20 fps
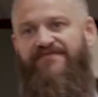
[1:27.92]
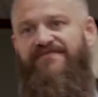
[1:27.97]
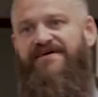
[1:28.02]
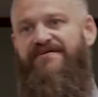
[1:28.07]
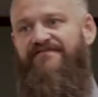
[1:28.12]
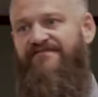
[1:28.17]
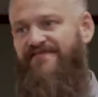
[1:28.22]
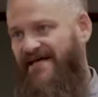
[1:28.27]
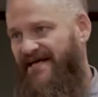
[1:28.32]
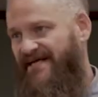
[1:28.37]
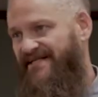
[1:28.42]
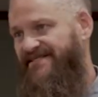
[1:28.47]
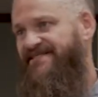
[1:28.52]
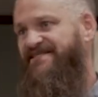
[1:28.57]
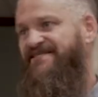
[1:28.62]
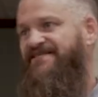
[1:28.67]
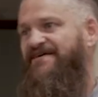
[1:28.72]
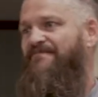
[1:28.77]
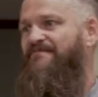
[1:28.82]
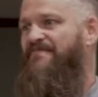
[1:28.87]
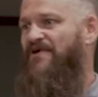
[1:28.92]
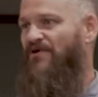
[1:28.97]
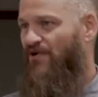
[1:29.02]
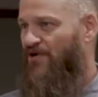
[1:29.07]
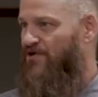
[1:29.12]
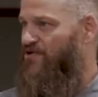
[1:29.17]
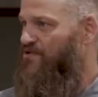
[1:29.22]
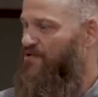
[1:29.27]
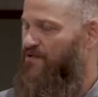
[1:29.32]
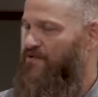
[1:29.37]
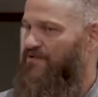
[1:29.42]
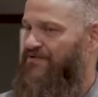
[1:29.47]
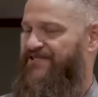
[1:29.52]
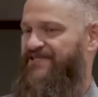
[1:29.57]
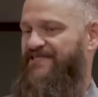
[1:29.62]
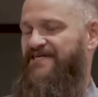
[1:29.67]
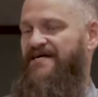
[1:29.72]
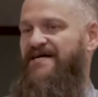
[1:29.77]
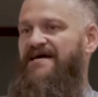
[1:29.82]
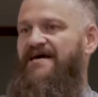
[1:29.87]
the events, the
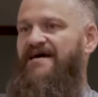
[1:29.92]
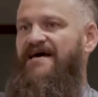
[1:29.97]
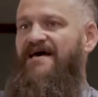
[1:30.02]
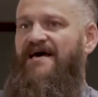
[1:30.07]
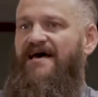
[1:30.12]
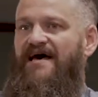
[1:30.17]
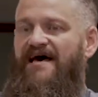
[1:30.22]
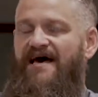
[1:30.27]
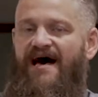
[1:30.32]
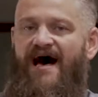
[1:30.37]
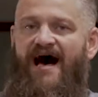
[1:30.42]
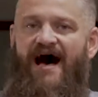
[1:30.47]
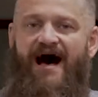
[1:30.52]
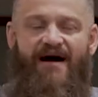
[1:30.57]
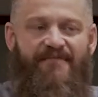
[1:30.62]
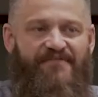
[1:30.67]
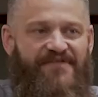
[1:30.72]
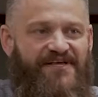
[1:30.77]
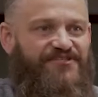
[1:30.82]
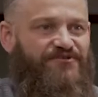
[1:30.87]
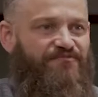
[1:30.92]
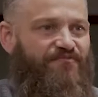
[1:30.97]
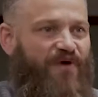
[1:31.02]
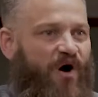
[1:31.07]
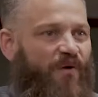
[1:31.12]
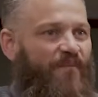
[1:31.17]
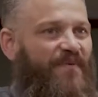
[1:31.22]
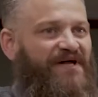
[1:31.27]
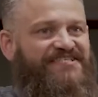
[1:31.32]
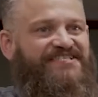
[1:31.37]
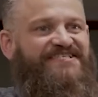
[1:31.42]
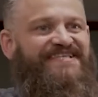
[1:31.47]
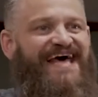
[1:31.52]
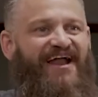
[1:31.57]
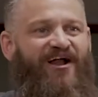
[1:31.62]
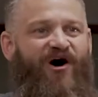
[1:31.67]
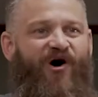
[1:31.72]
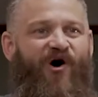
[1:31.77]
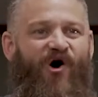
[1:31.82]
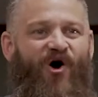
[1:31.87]
miracles, these moments
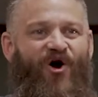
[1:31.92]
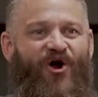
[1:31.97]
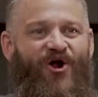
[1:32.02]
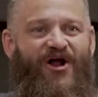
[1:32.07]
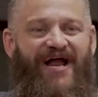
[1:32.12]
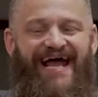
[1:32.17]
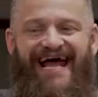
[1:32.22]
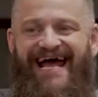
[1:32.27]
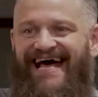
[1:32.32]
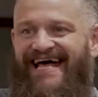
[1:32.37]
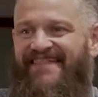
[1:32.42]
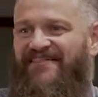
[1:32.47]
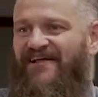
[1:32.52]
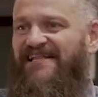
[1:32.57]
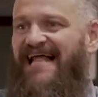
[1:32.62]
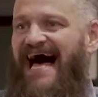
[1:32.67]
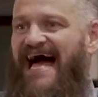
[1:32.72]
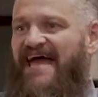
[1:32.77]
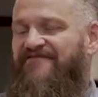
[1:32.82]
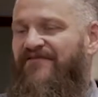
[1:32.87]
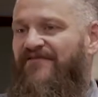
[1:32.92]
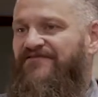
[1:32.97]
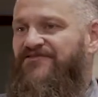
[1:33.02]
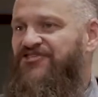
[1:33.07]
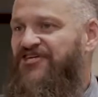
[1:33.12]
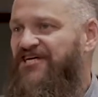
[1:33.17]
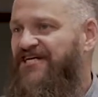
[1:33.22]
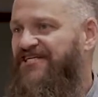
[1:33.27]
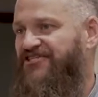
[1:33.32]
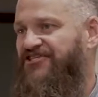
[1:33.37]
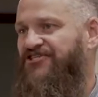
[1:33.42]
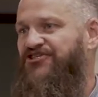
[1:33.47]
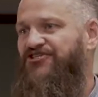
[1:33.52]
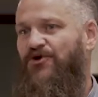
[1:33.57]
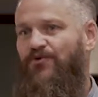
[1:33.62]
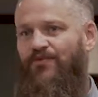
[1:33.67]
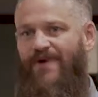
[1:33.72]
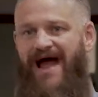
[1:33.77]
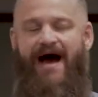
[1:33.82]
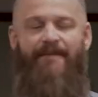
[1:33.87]
that are the life of Jesus,
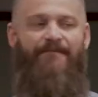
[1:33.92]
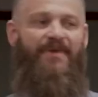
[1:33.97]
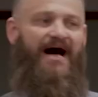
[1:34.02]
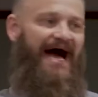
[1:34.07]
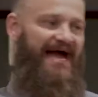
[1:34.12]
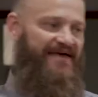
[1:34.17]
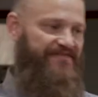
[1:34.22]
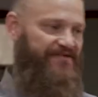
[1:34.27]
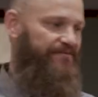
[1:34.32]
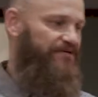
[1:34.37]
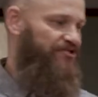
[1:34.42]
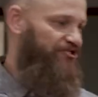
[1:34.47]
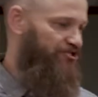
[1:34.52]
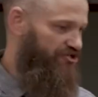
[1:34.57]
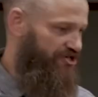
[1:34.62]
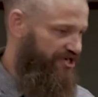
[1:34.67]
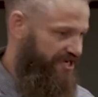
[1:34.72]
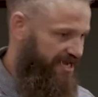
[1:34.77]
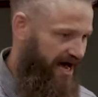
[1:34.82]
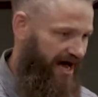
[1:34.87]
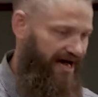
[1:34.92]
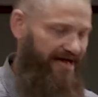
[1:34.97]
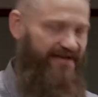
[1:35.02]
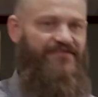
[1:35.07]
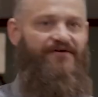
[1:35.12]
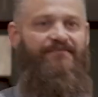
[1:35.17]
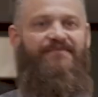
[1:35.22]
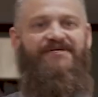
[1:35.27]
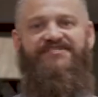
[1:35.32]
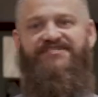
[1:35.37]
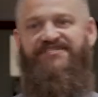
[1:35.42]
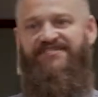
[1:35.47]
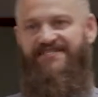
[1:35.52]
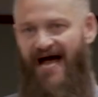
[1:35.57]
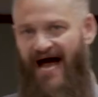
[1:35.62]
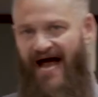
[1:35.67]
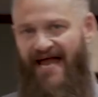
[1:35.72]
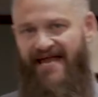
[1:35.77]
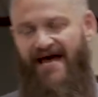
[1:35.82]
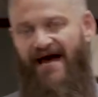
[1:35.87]
the rabbi, the Mashiach, the
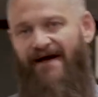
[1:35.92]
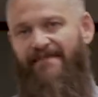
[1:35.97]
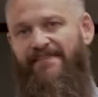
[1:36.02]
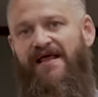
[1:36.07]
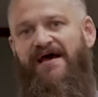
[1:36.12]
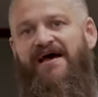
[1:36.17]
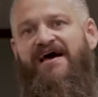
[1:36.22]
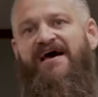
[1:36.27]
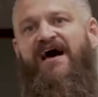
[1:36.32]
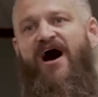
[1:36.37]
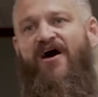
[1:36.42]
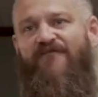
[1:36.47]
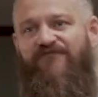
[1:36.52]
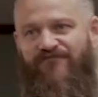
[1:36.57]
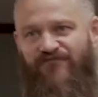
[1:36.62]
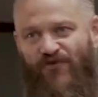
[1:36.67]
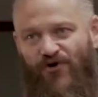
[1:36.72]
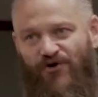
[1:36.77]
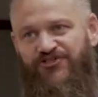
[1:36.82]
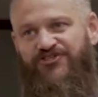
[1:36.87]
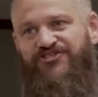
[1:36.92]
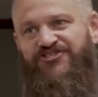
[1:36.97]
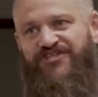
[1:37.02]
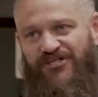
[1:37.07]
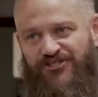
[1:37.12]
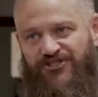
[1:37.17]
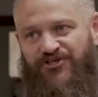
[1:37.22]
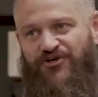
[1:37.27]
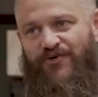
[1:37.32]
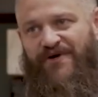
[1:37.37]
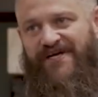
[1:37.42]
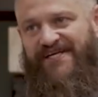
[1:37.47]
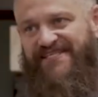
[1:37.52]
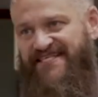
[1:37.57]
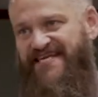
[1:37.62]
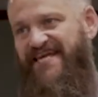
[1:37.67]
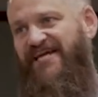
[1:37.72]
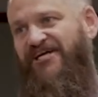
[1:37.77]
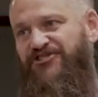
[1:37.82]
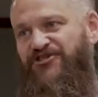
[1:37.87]
Messiah, a first century
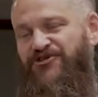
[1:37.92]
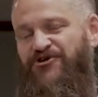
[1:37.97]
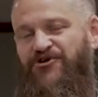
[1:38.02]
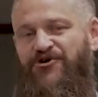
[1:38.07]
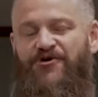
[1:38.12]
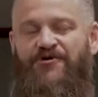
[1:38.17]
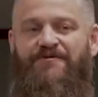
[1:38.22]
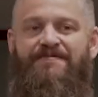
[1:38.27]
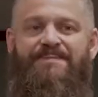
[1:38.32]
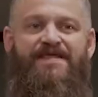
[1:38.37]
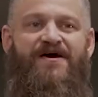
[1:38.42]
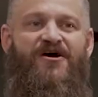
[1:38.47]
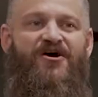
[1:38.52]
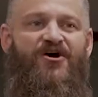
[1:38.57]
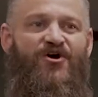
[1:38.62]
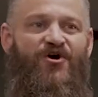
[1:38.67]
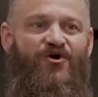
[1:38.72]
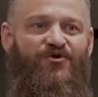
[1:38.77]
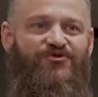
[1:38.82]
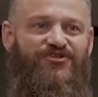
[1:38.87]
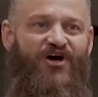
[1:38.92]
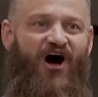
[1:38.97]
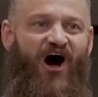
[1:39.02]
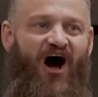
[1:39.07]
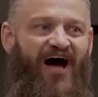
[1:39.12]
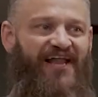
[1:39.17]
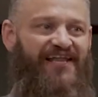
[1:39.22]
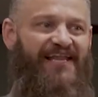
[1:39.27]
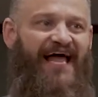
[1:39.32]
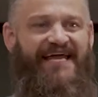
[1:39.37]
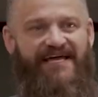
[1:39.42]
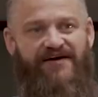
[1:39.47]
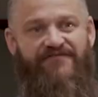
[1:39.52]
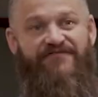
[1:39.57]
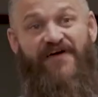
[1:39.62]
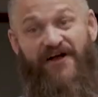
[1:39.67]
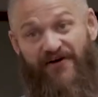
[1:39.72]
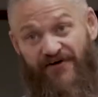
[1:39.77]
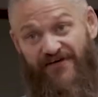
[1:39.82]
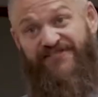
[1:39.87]
teacher who taught like a
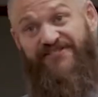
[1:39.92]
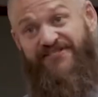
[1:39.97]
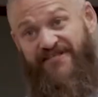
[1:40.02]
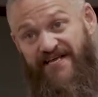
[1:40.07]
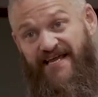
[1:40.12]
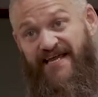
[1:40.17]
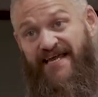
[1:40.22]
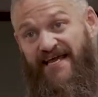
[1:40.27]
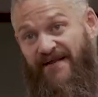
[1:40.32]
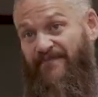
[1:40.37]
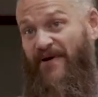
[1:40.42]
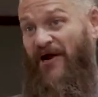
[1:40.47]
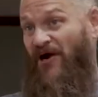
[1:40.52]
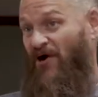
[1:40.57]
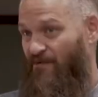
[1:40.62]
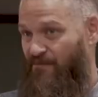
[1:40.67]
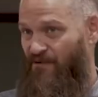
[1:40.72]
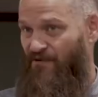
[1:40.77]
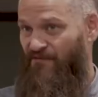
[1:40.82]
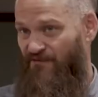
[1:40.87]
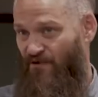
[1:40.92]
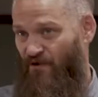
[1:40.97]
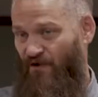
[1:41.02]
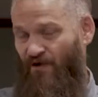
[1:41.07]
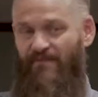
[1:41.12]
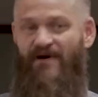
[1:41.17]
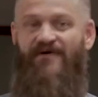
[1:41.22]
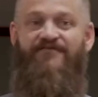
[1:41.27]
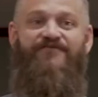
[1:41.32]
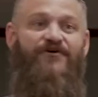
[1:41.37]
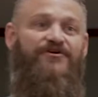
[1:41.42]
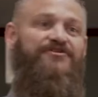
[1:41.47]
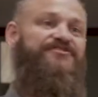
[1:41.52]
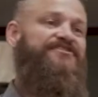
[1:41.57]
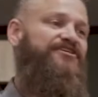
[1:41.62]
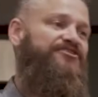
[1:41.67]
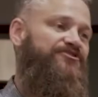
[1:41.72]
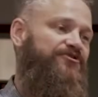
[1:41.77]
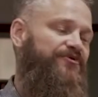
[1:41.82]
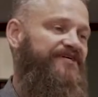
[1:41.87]
Pharisee in parable form, a first
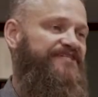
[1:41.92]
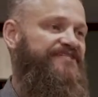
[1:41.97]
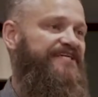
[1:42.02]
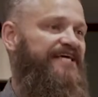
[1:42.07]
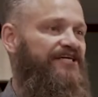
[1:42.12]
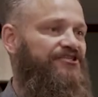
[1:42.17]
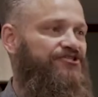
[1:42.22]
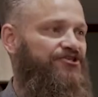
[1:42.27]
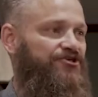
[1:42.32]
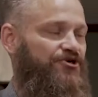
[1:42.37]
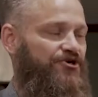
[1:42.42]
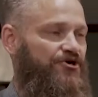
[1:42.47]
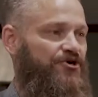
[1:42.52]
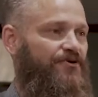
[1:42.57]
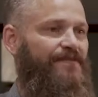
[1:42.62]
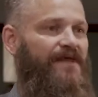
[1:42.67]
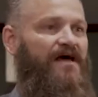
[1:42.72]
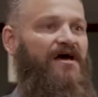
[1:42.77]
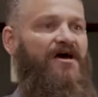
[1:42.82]
century teacher